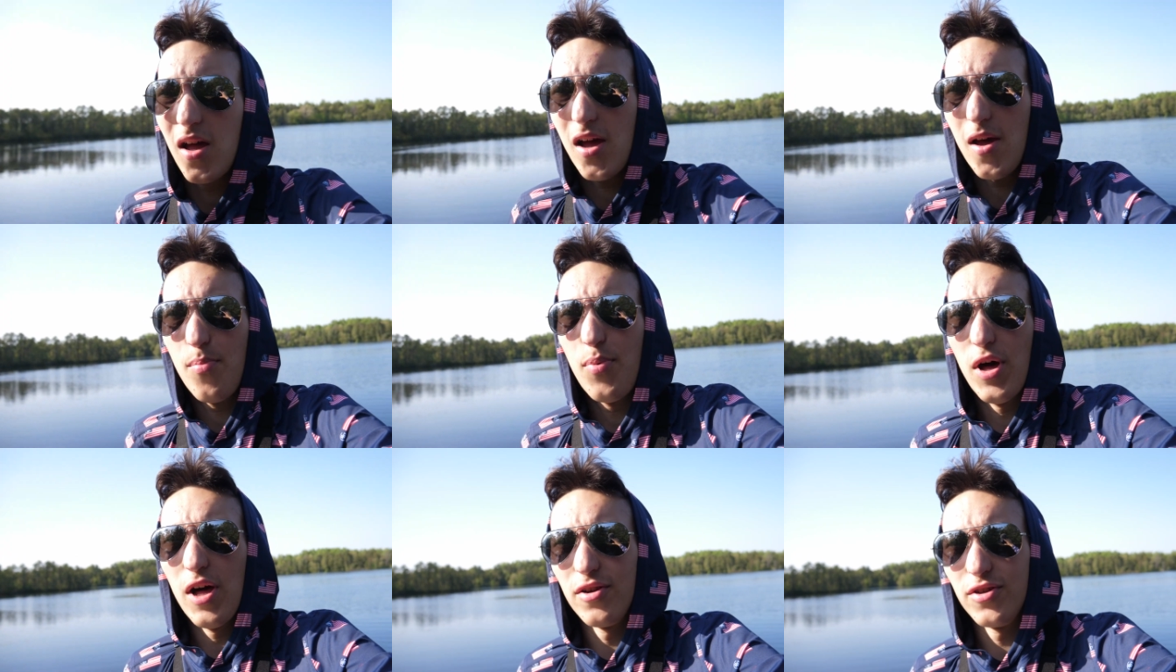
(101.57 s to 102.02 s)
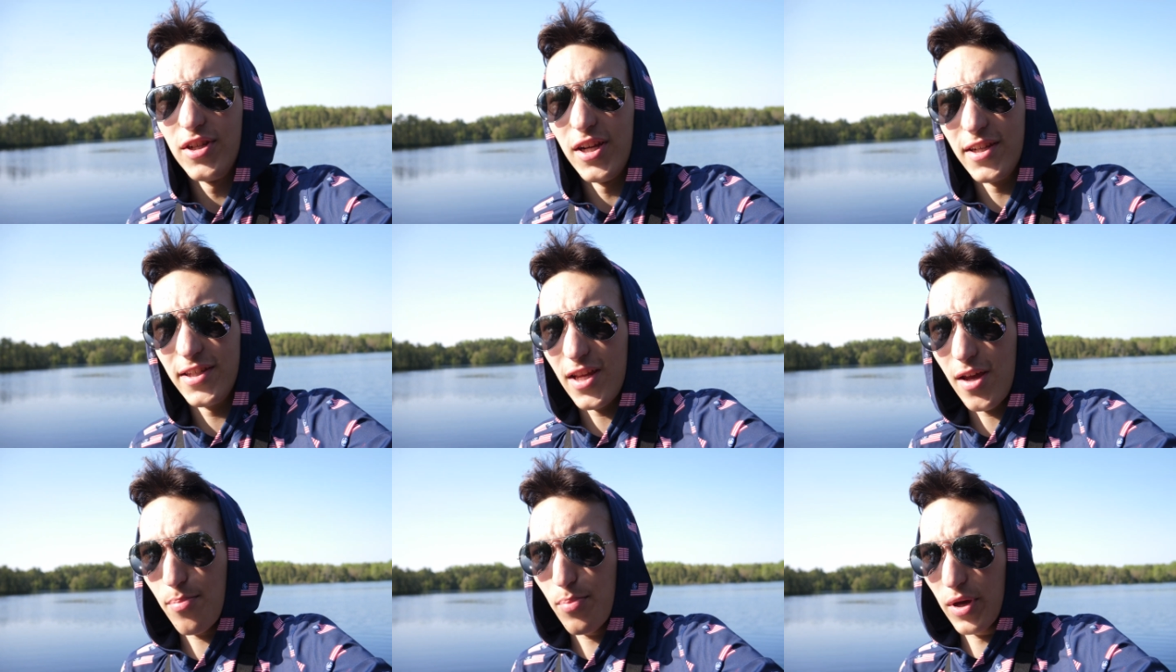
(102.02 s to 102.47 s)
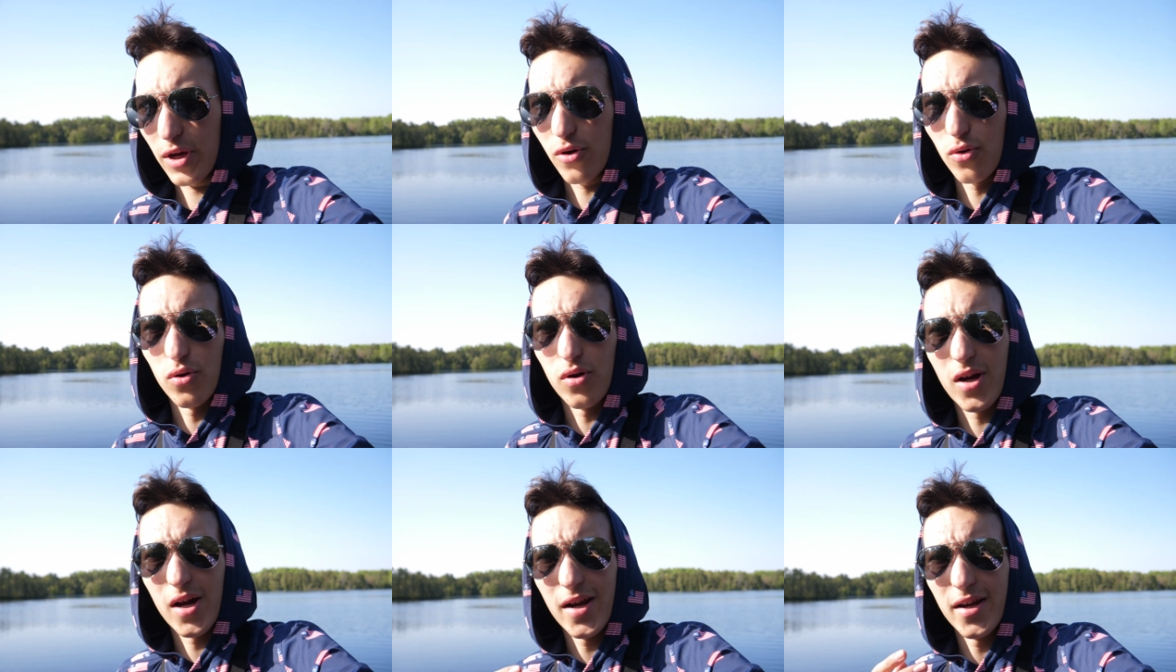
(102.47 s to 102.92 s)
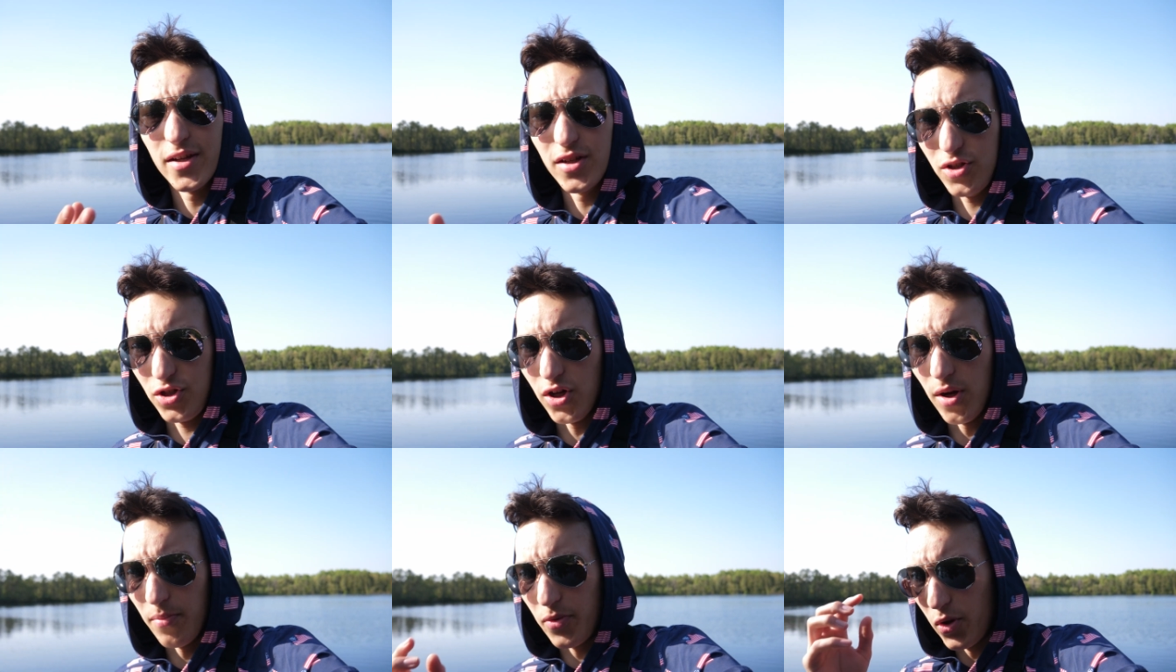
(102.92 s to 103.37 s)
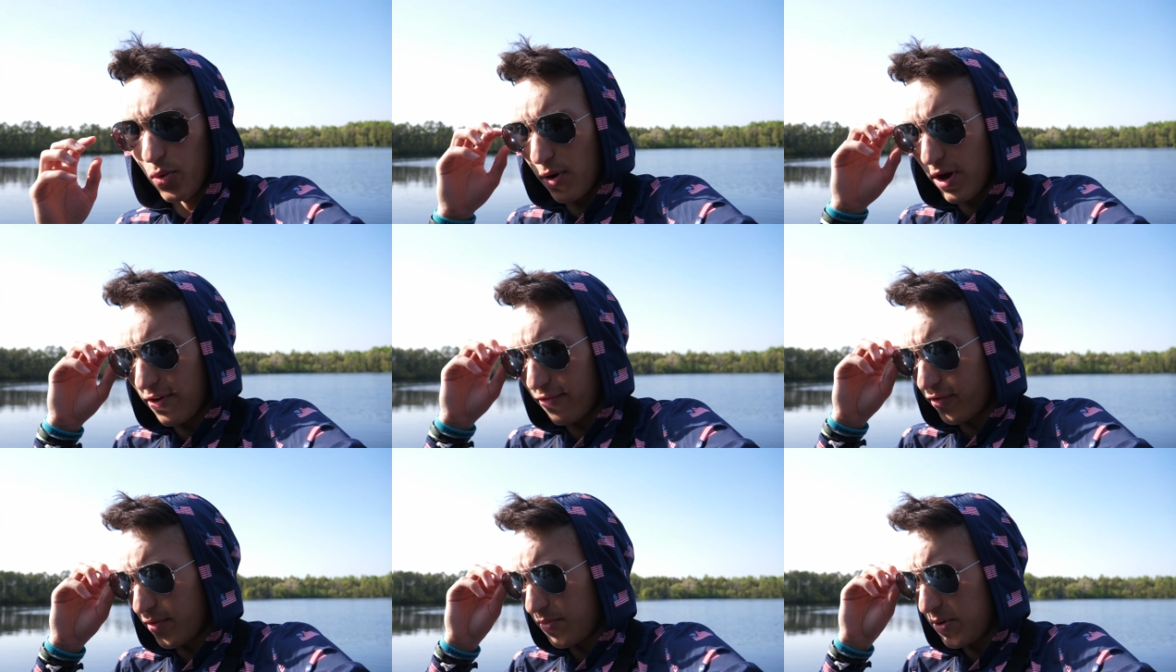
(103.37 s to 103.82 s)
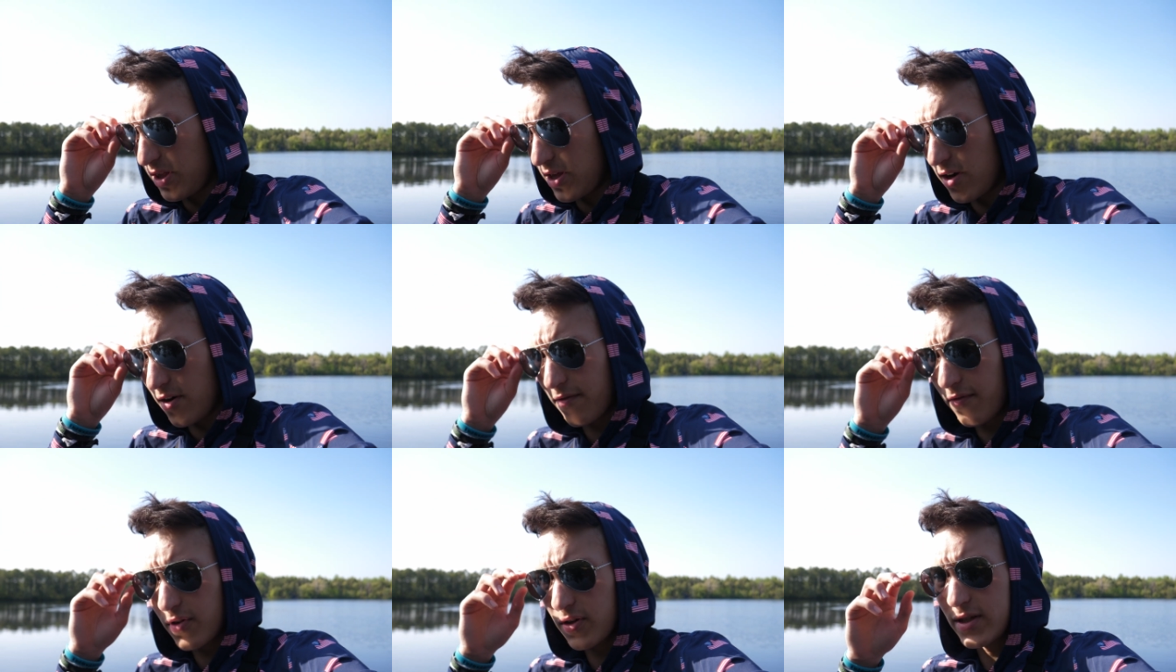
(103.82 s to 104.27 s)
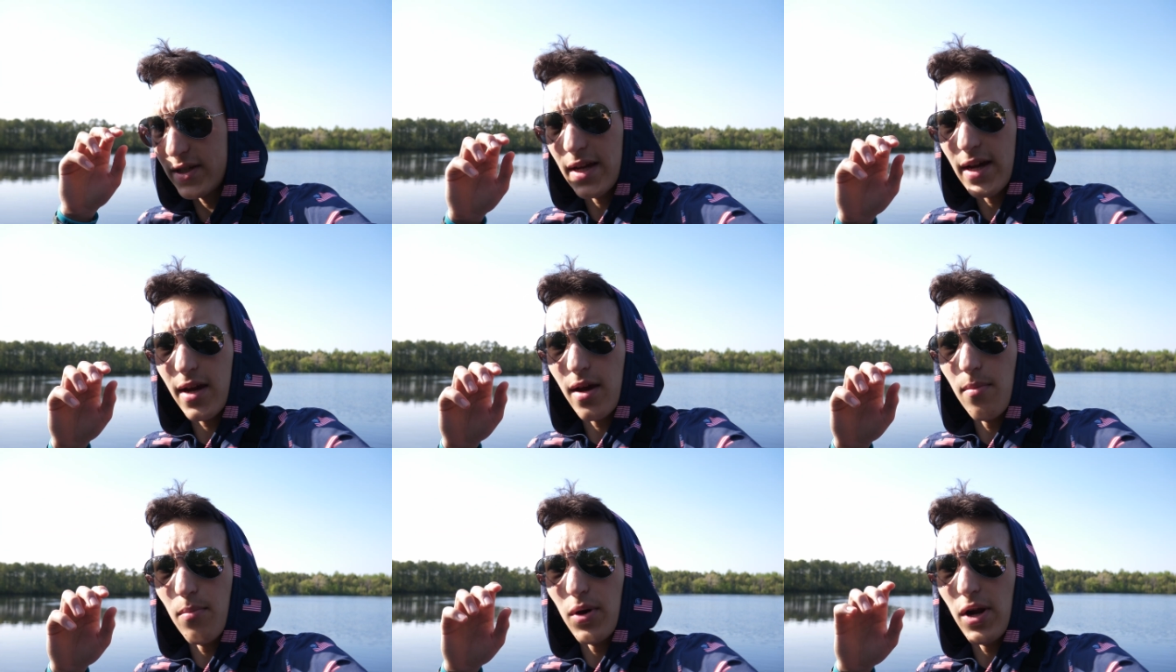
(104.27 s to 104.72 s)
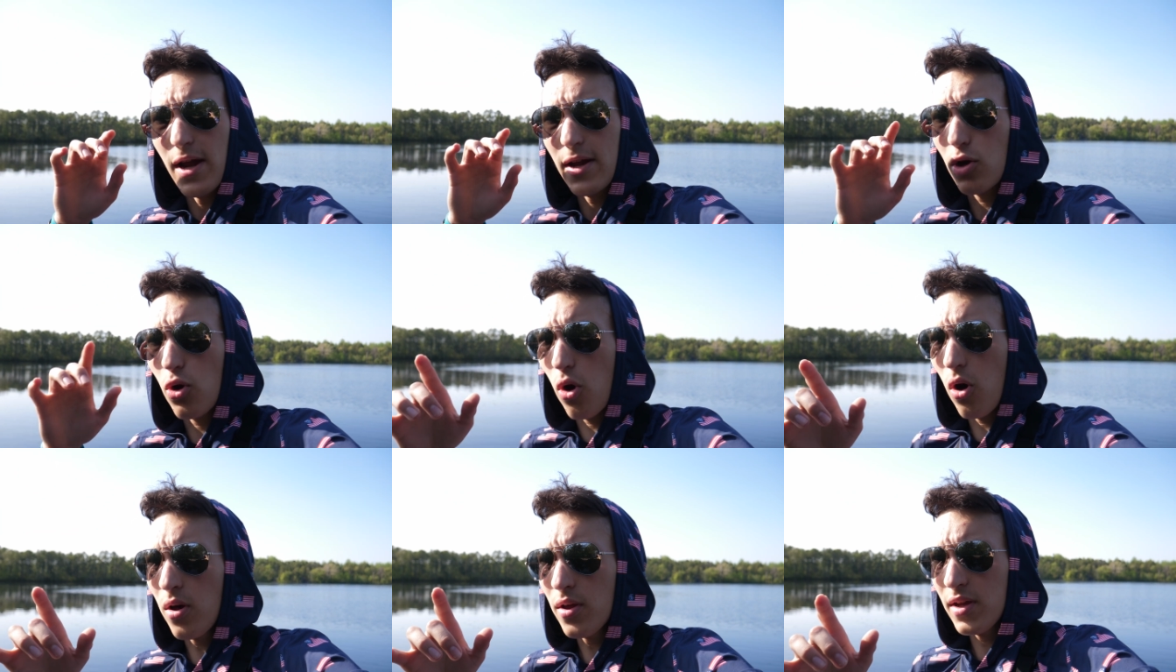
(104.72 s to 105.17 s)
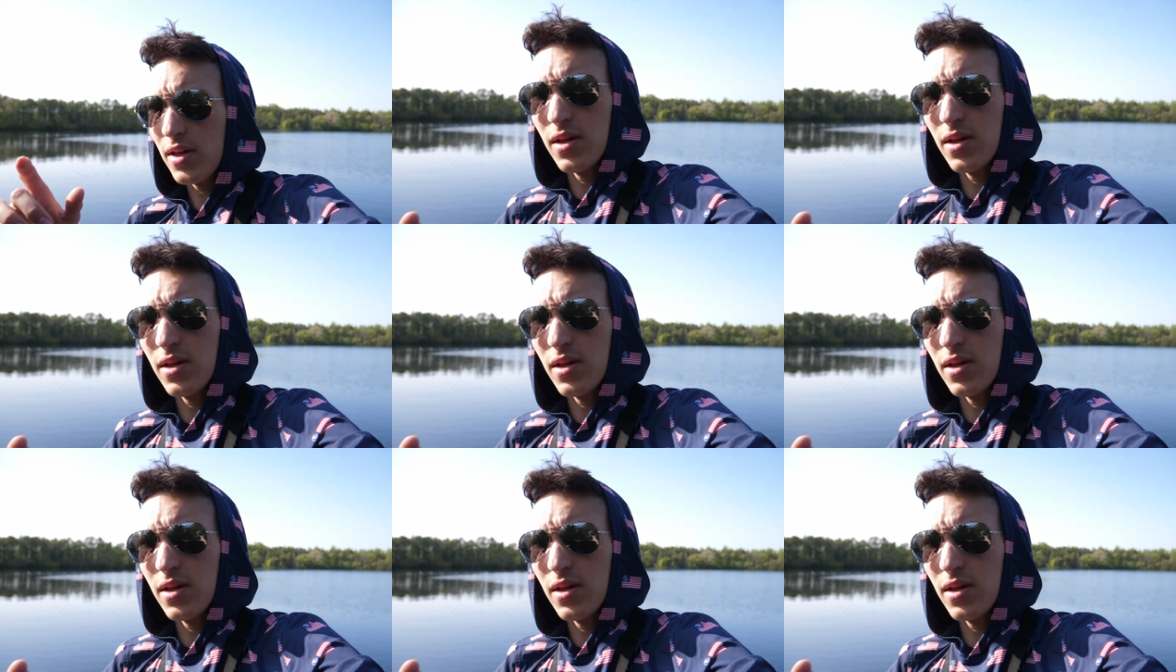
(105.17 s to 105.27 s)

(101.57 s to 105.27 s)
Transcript: I apologize, that pickerel kind of jumped away from me there for a second, but I caught